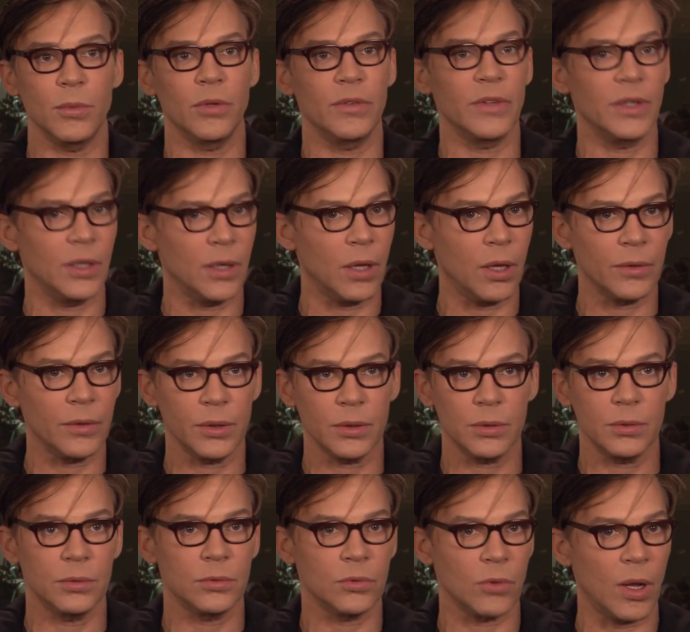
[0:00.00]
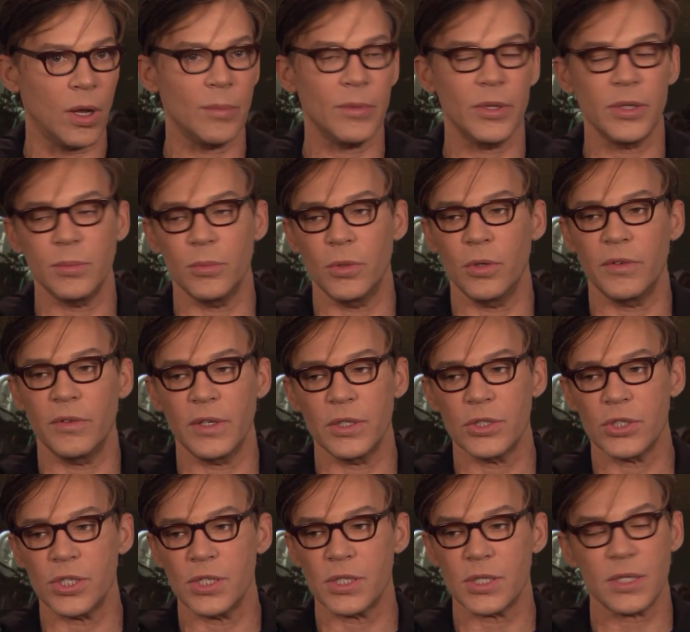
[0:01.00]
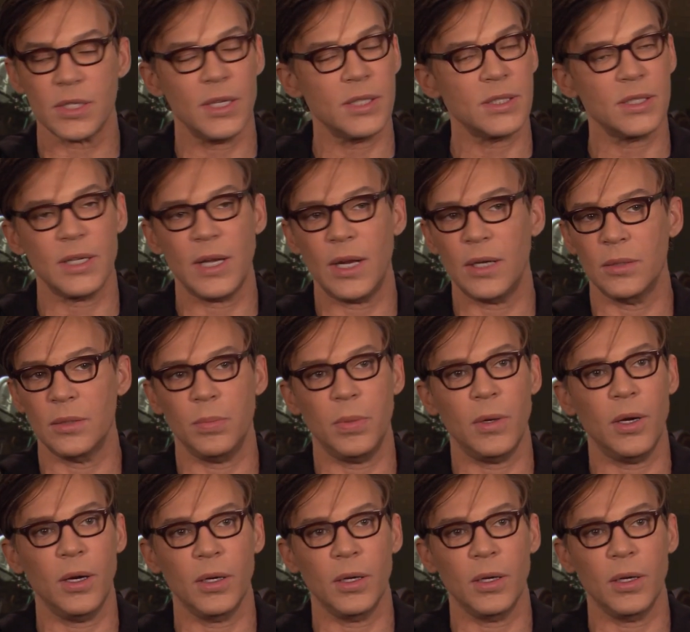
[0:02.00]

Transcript: the movie and all the drama in the movie, and she just hits it out of the